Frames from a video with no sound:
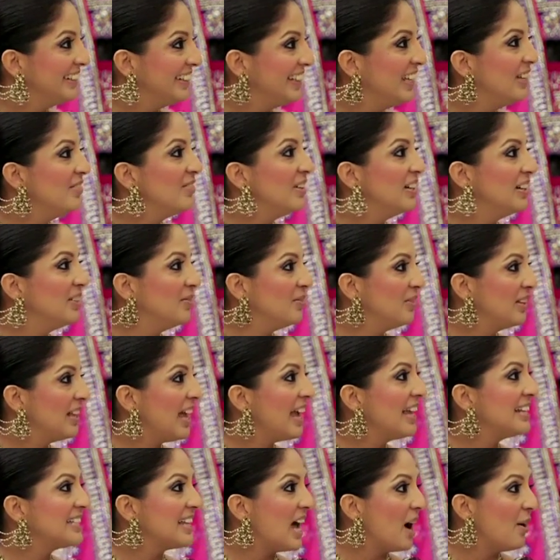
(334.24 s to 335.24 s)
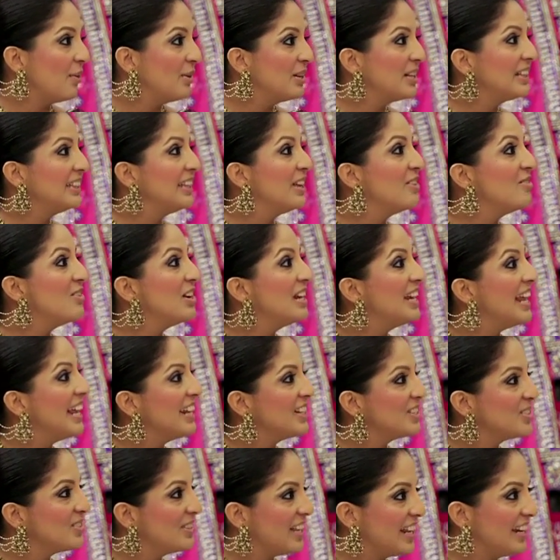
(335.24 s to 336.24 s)
it's how they
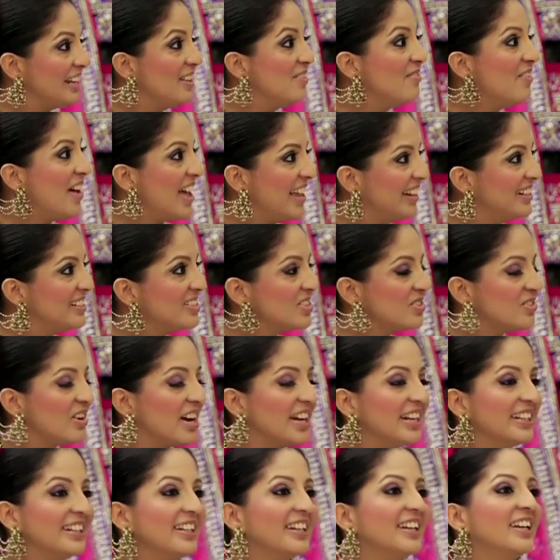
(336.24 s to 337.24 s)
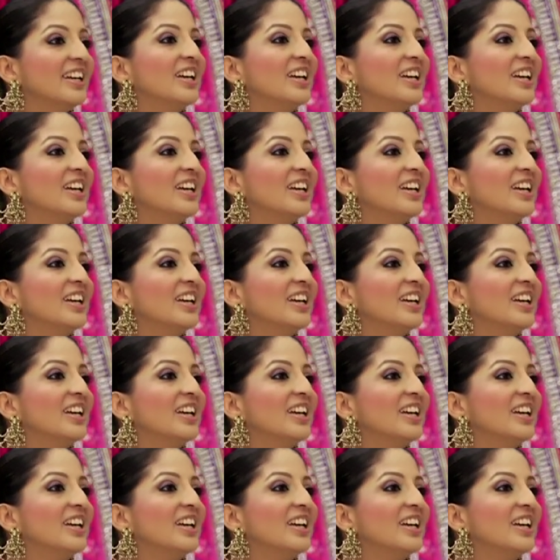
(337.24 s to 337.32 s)
relate to that event, right?